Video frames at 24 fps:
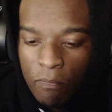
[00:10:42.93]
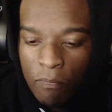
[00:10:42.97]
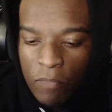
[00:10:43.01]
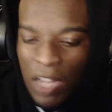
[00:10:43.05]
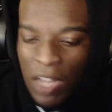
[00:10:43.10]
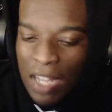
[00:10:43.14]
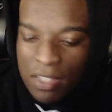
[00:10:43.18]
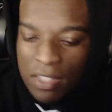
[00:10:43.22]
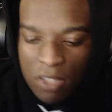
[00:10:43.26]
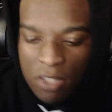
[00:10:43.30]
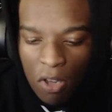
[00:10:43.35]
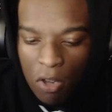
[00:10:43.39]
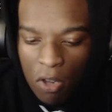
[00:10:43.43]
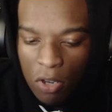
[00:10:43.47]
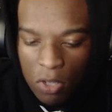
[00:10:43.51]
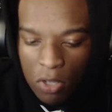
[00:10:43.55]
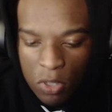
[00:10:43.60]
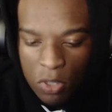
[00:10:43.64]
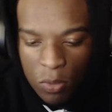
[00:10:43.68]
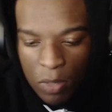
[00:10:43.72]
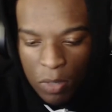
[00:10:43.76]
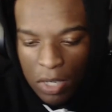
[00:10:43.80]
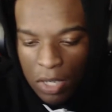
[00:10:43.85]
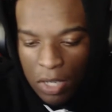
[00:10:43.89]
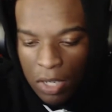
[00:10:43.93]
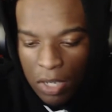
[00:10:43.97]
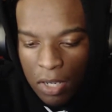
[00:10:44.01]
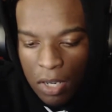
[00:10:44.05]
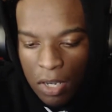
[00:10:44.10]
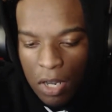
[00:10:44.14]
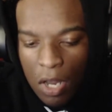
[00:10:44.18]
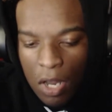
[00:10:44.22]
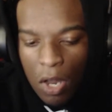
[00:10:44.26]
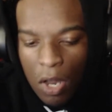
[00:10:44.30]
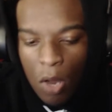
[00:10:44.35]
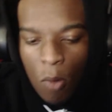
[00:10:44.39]
i saw it on twitter
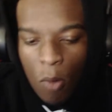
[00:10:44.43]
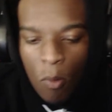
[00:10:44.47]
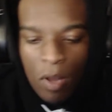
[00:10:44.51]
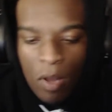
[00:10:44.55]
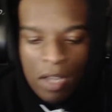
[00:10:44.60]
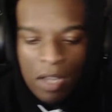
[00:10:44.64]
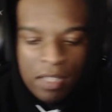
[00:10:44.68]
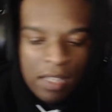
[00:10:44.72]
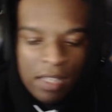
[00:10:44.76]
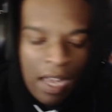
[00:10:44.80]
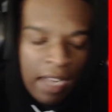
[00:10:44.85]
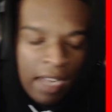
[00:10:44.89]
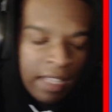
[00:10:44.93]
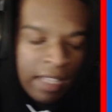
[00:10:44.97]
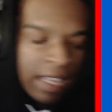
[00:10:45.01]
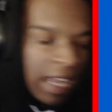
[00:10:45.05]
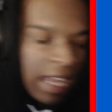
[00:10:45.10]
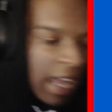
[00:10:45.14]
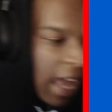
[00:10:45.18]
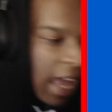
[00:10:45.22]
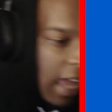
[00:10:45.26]
was like they had